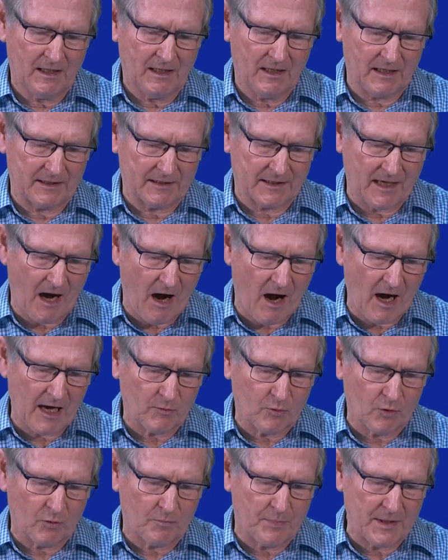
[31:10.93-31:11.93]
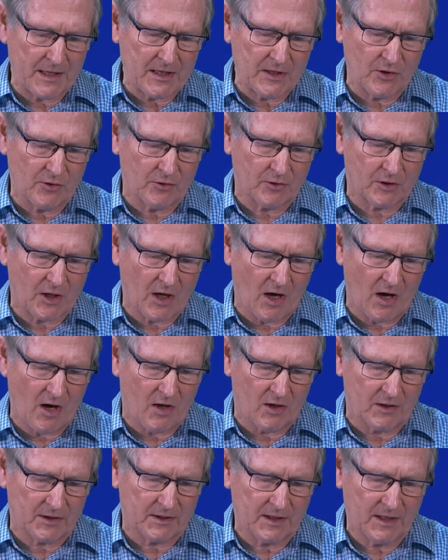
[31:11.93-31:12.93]
and I will be your
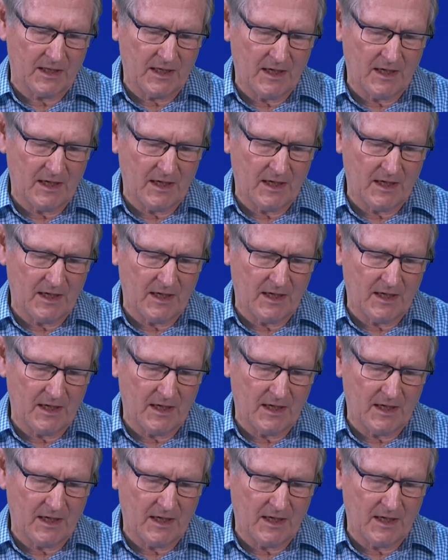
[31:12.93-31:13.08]
God,